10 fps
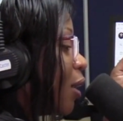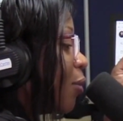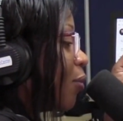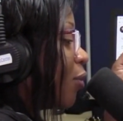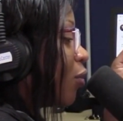
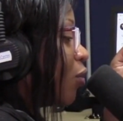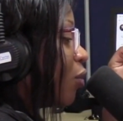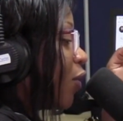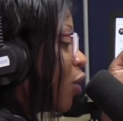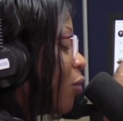your
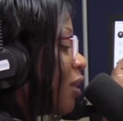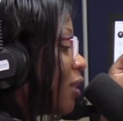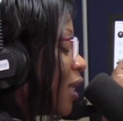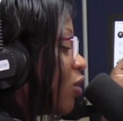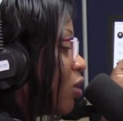
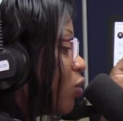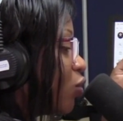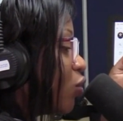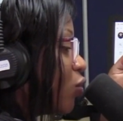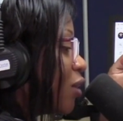recommendation to
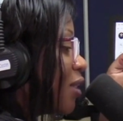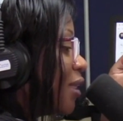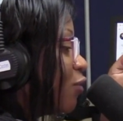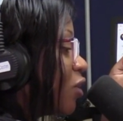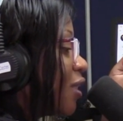the civil
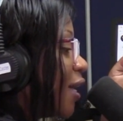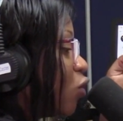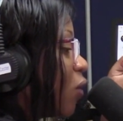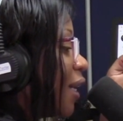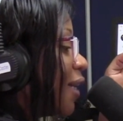society
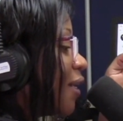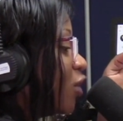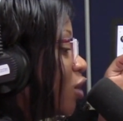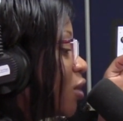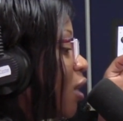
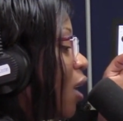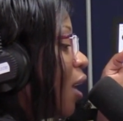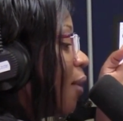organizations who